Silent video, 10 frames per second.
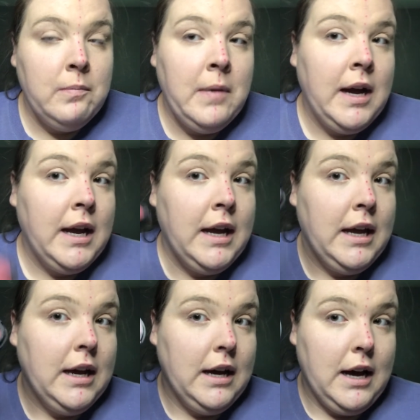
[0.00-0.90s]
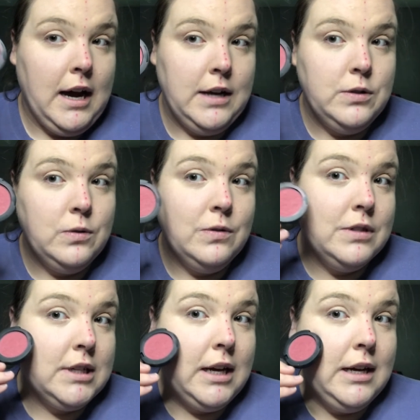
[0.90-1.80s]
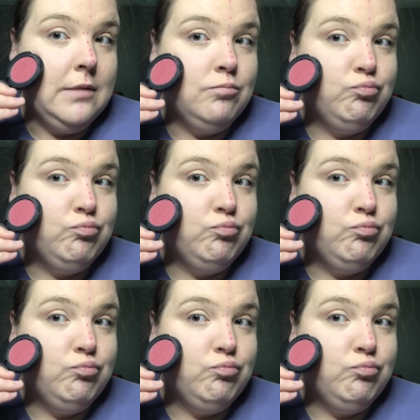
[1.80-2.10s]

my high school side,